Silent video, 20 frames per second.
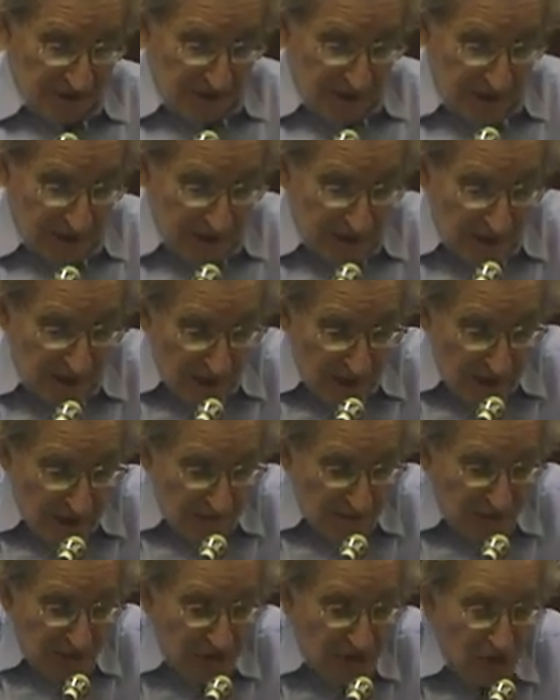
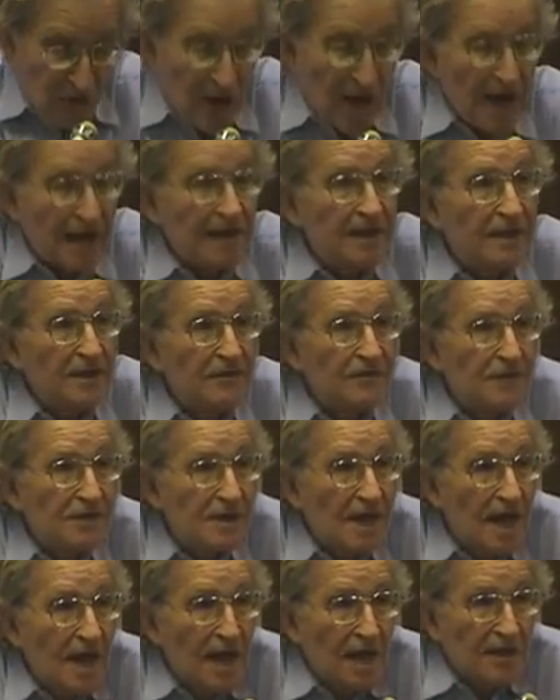proactive stance
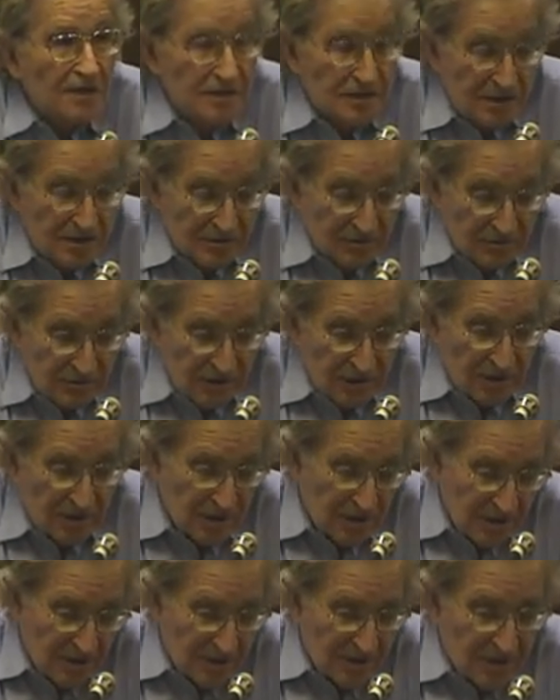to deter the
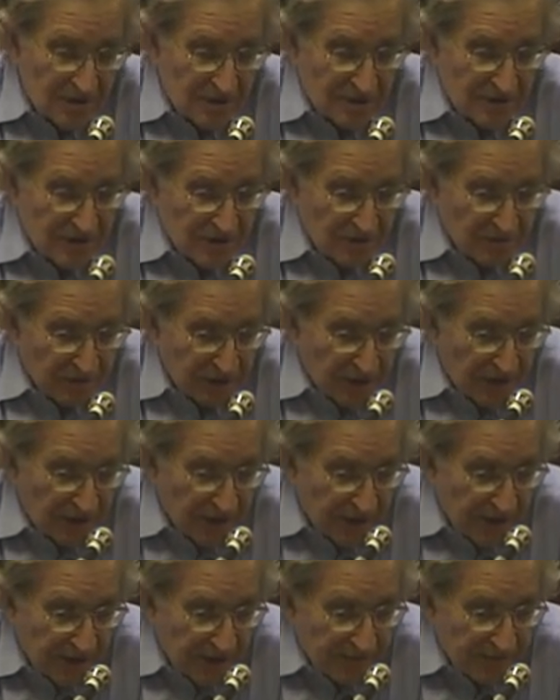plague.
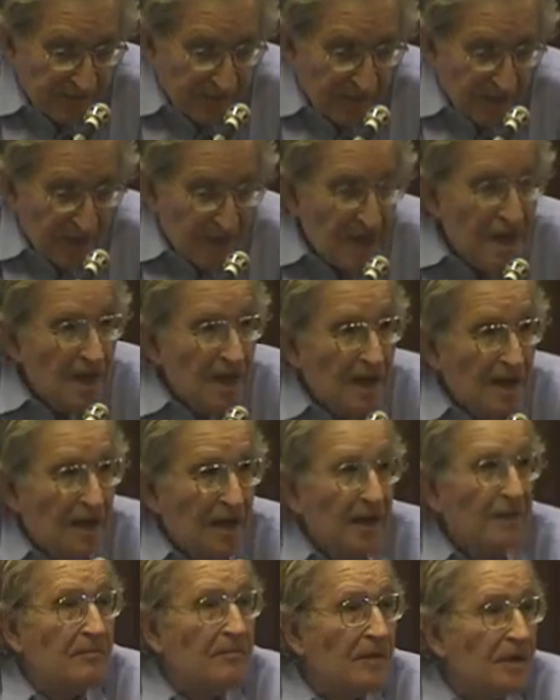Mostly it's
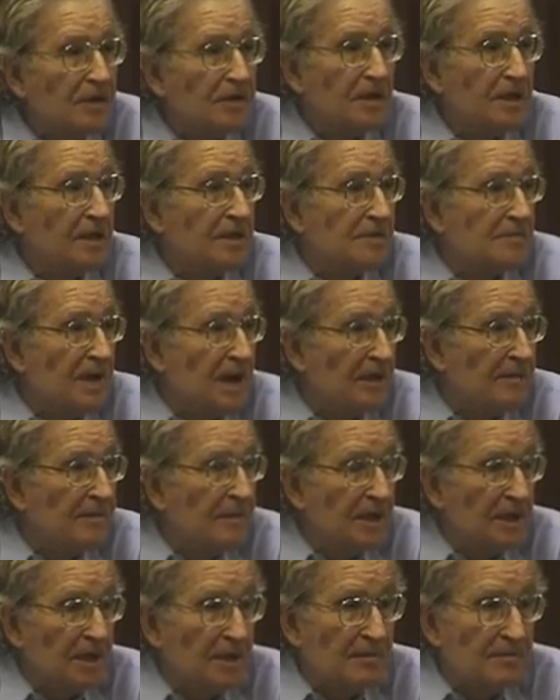about the Middle
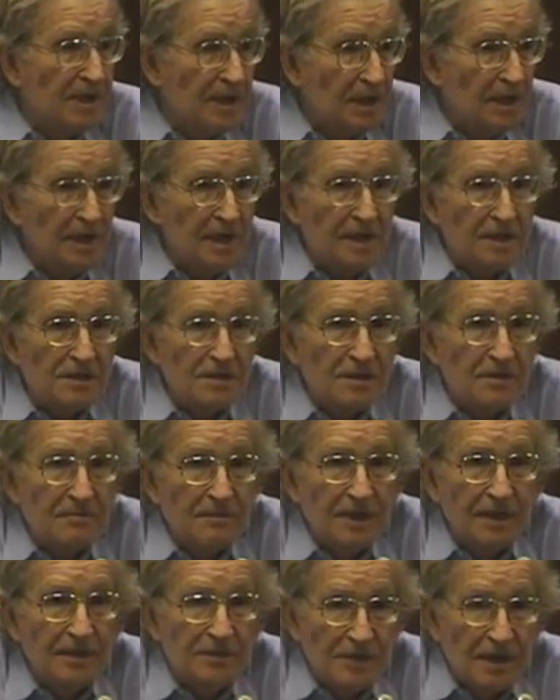East, but Central
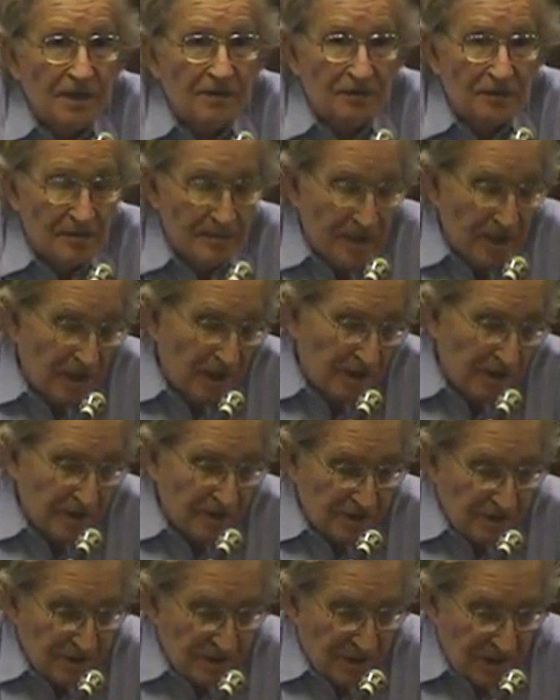America is
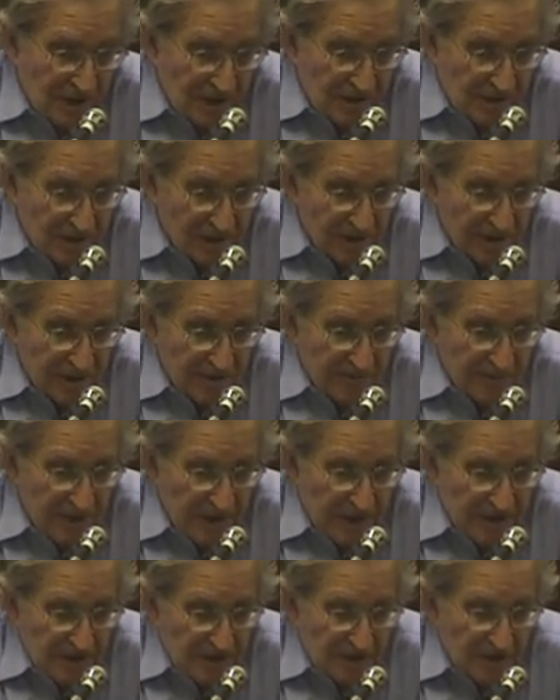occasionally mentioned.
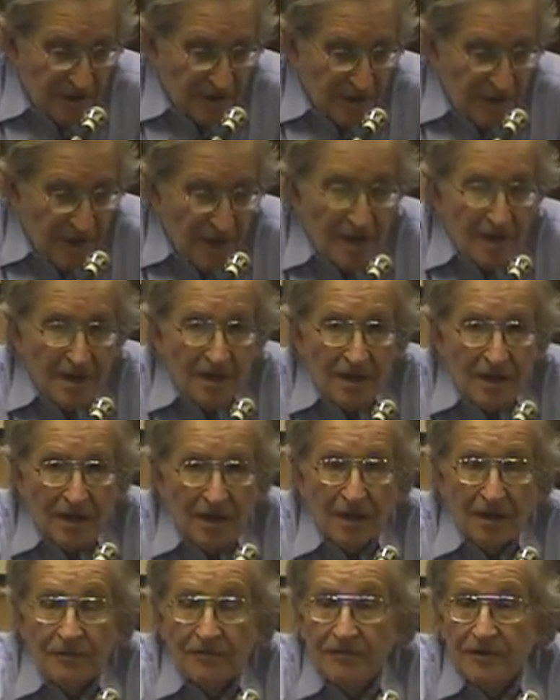For
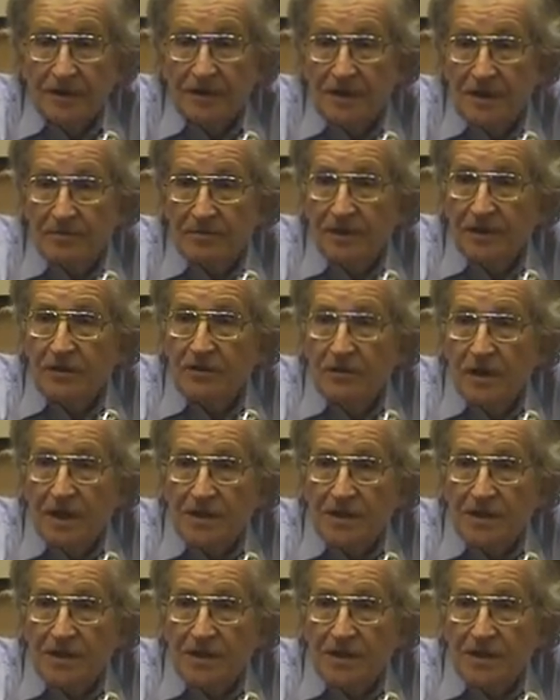example, U.S. support